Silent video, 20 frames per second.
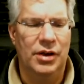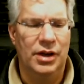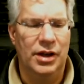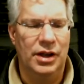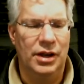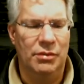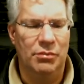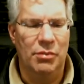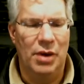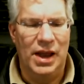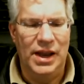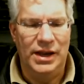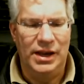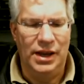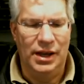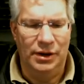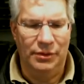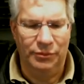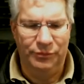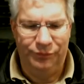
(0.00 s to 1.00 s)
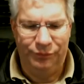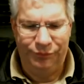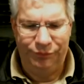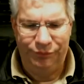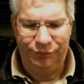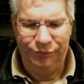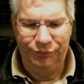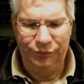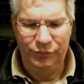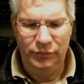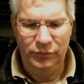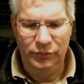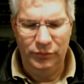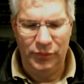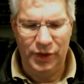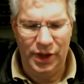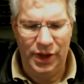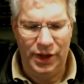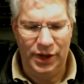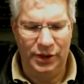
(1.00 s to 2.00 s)
in making.
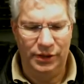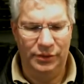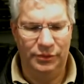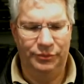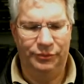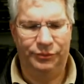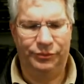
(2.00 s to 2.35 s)
And